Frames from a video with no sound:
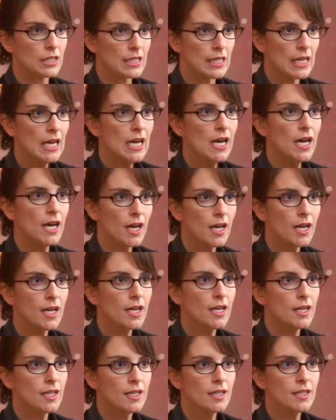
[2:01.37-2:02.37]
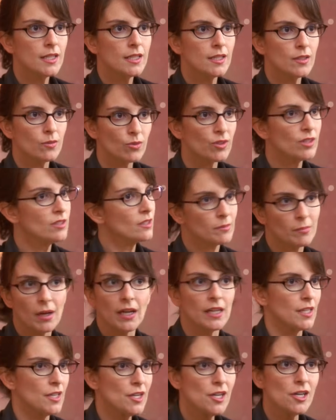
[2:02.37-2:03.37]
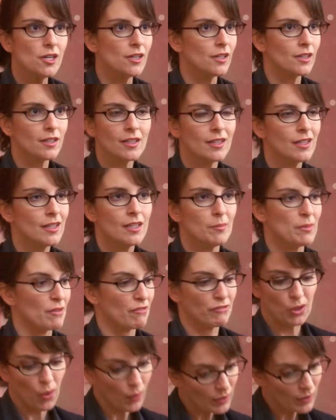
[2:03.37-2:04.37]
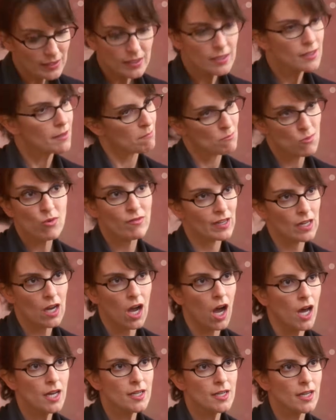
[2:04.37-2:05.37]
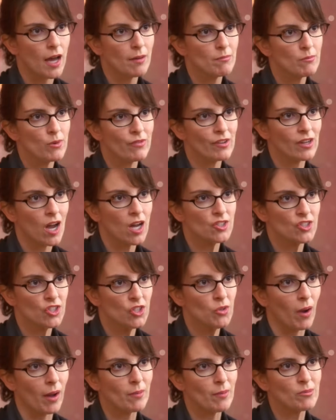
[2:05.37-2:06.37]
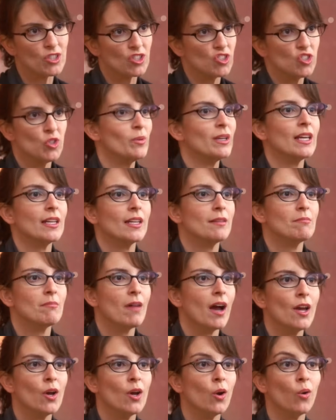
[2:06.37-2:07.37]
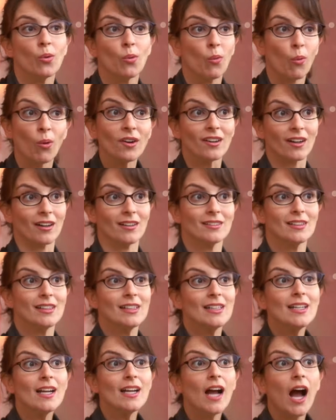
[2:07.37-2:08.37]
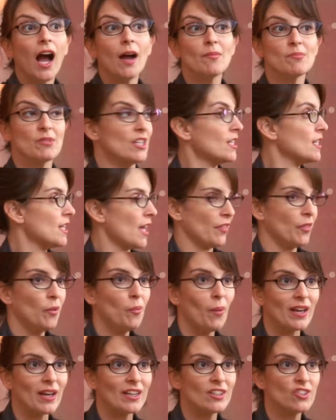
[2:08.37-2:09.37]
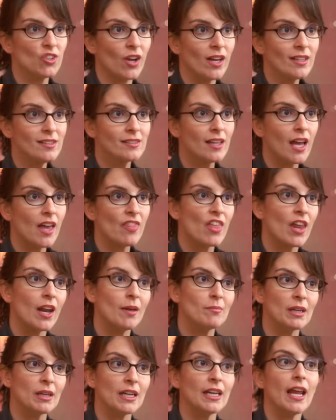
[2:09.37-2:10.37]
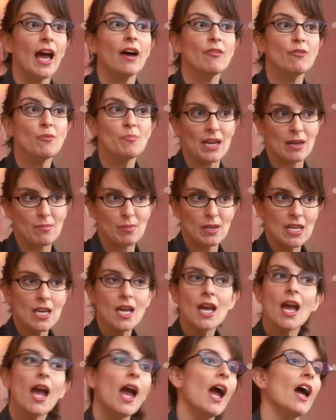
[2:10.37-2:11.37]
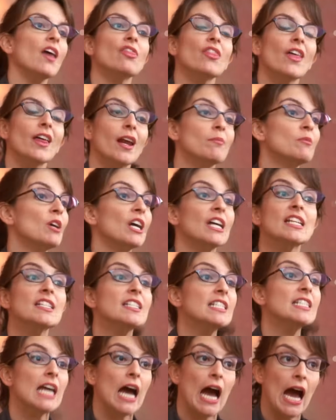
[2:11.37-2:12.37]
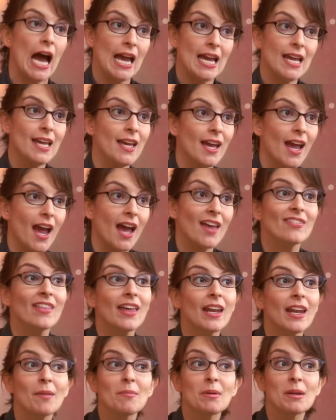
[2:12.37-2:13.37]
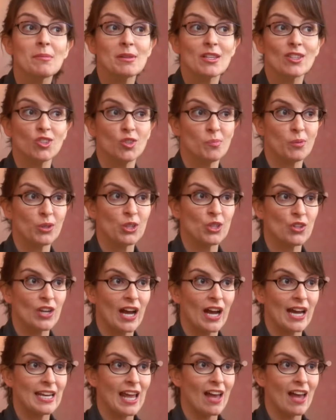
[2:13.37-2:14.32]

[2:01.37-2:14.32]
Yeah. But this is my year. Floyd's moving on. I'm moving on too. I'm just doing it in my own order. I'm going to get the wedding dress, and then I'm going to have a baby, and then I'm going to die, and then I'm going to meet a super cute guy in